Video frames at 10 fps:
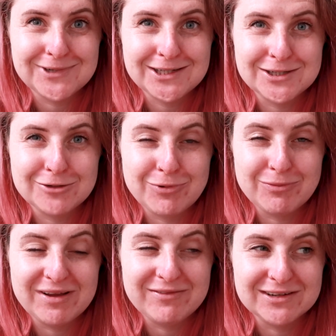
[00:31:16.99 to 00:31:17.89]
I should have
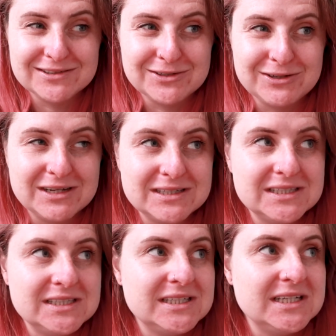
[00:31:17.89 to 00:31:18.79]
probably have done sooner.
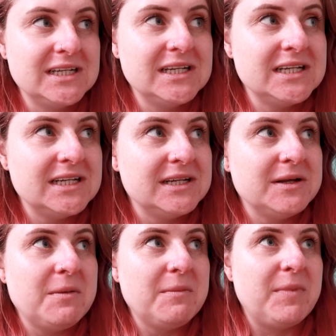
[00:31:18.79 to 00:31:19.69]

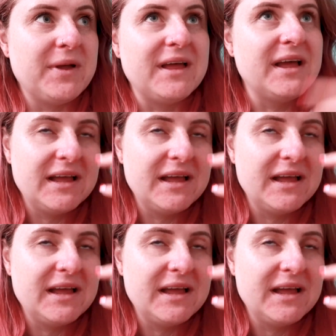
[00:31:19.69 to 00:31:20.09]
But